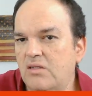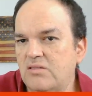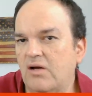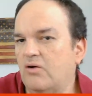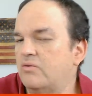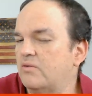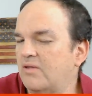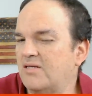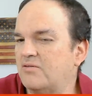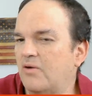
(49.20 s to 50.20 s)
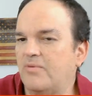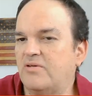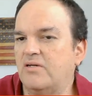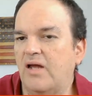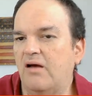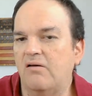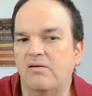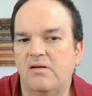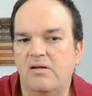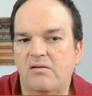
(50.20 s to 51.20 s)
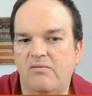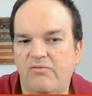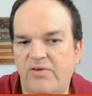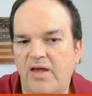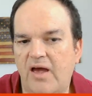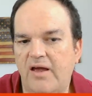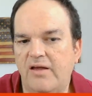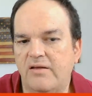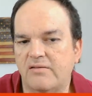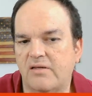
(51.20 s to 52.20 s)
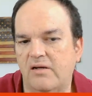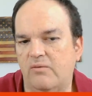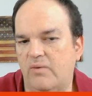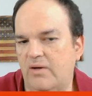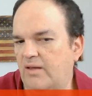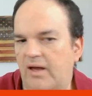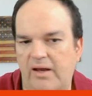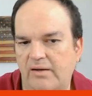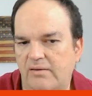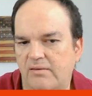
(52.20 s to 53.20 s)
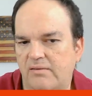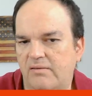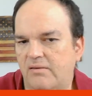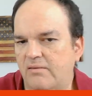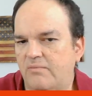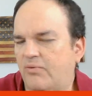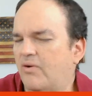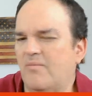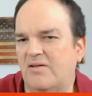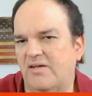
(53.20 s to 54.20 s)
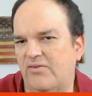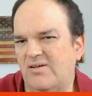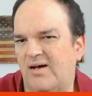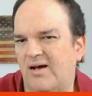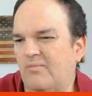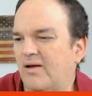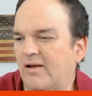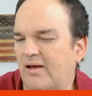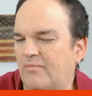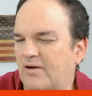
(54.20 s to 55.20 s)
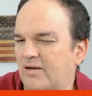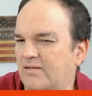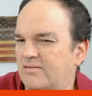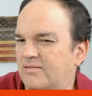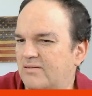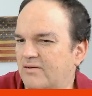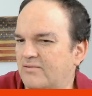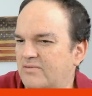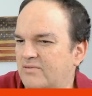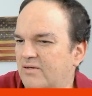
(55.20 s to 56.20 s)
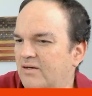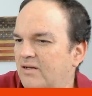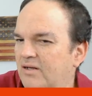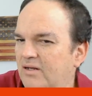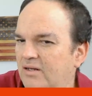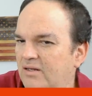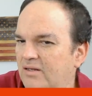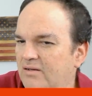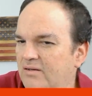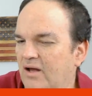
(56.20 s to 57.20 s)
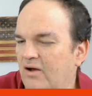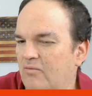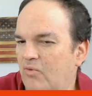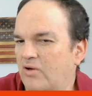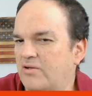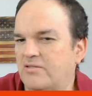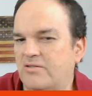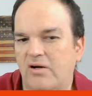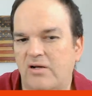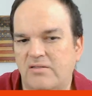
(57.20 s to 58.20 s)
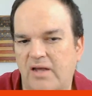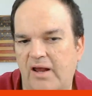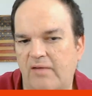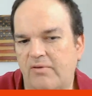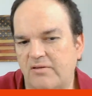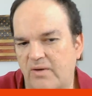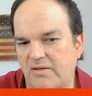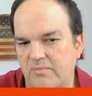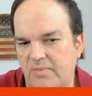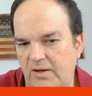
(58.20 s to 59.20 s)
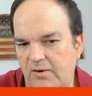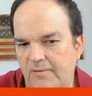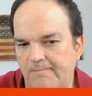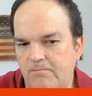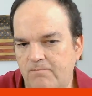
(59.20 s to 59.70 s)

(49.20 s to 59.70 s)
So less than 20% down, VA is going to win that pretty much every time. Again, because there's no mortgage insurance and because the rates are better.